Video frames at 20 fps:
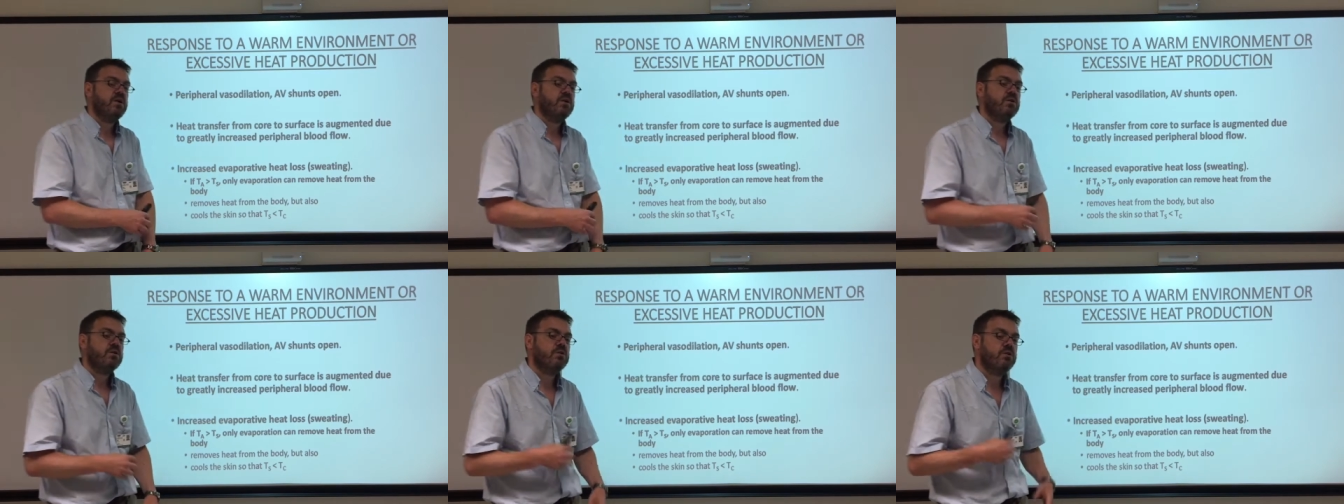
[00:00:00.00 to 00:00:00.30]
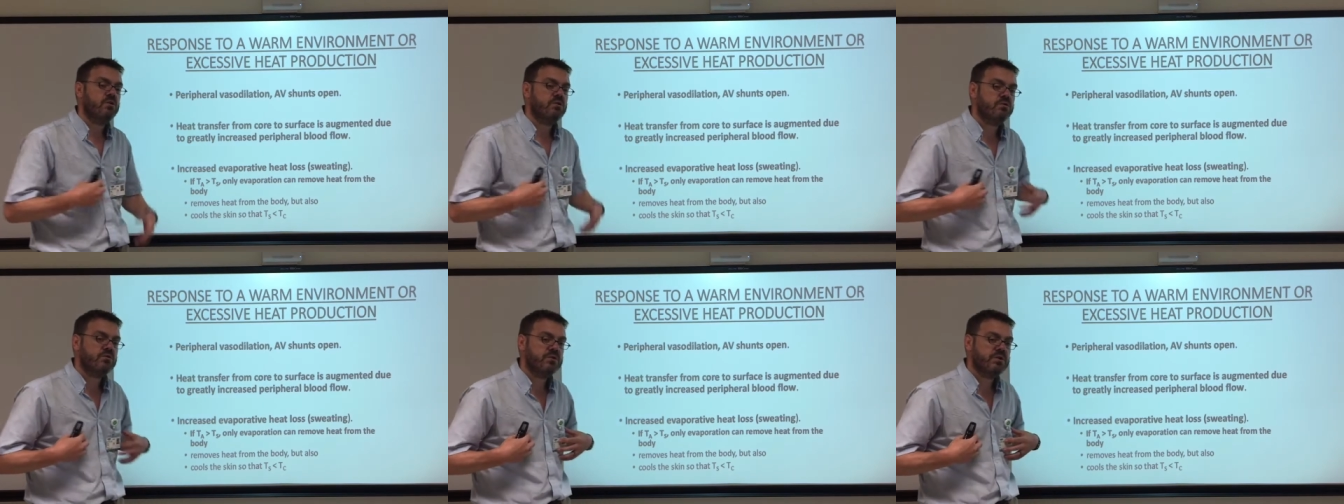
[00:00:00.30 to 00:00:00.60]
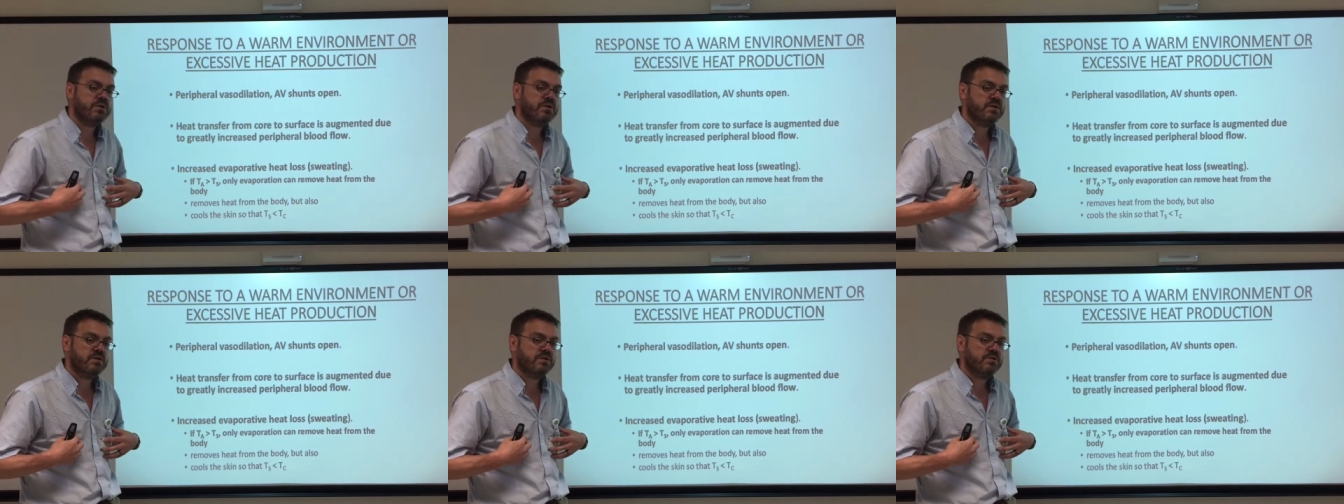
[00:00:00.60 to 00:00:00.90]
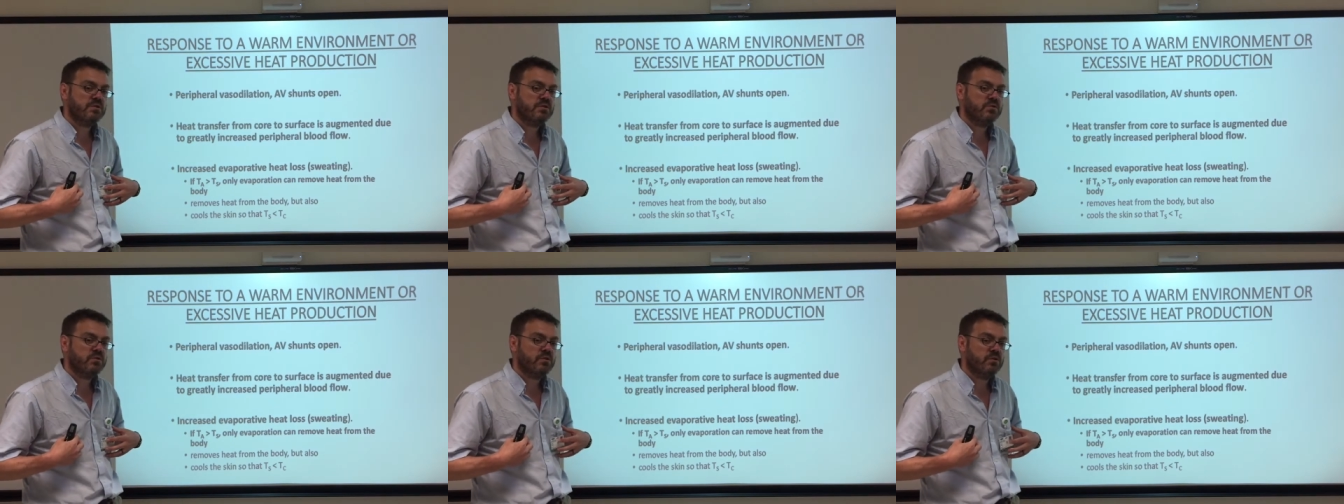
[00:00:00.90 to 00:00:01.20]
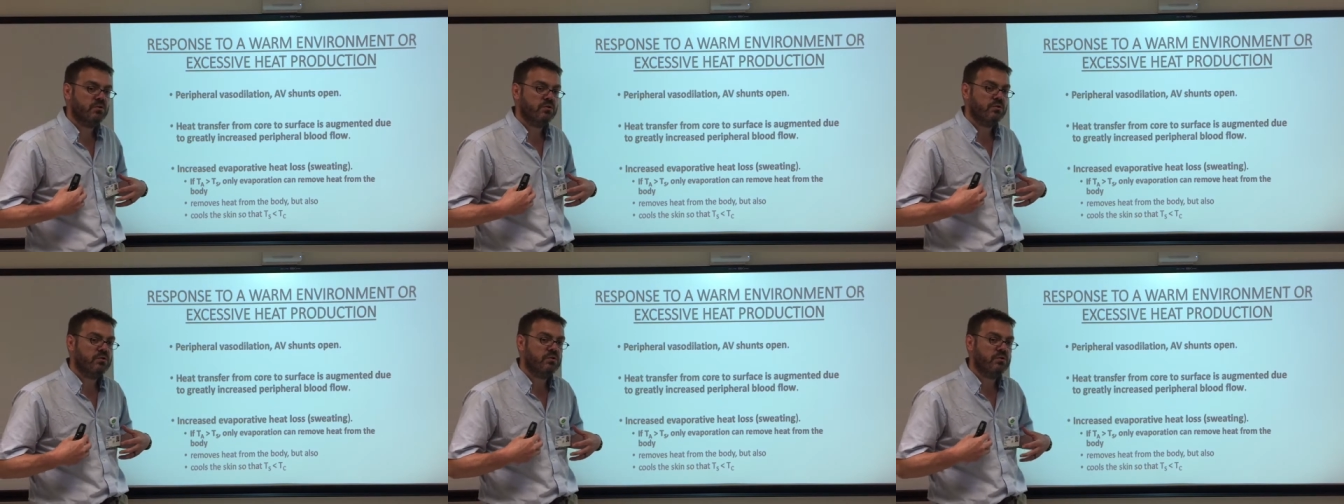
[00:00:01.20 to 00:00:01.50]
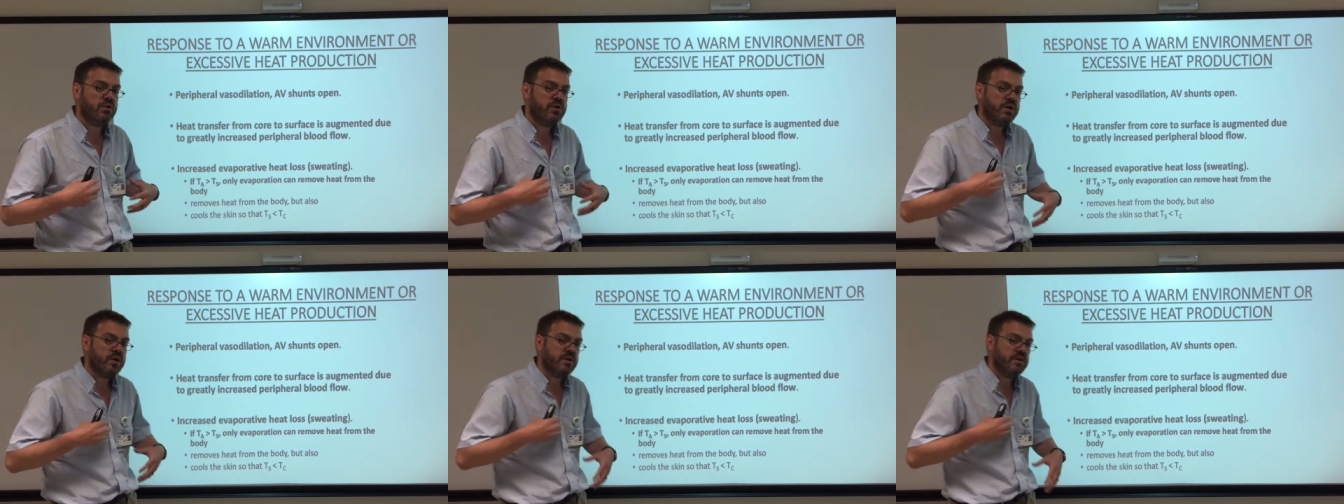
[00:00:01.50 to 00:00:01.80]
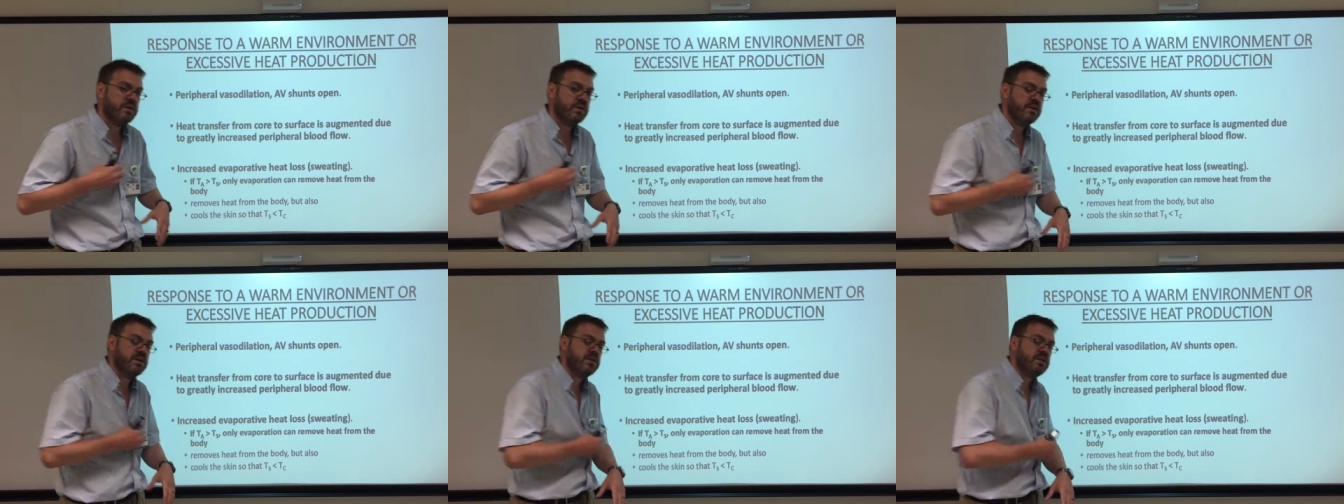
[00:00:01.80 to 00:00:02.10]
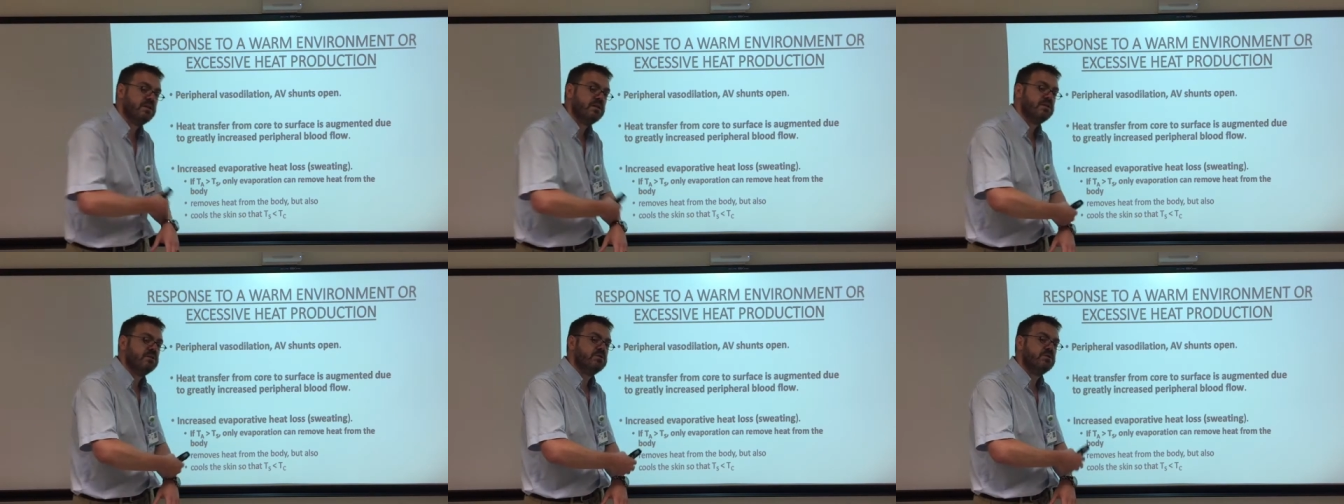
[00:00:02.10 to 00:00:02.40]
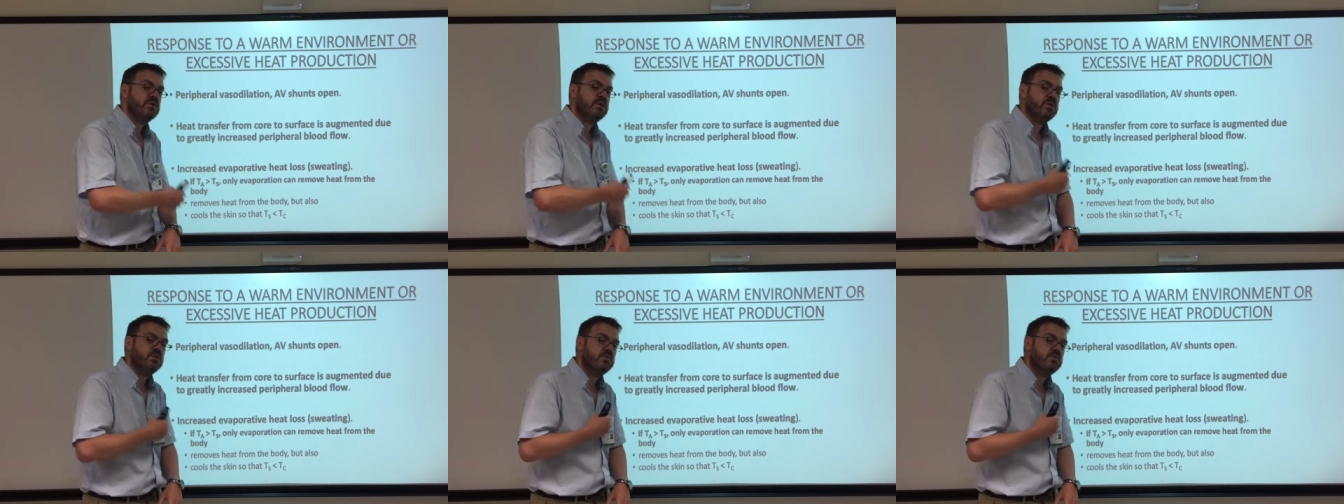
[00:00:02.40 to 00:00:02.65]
colder than your core then heat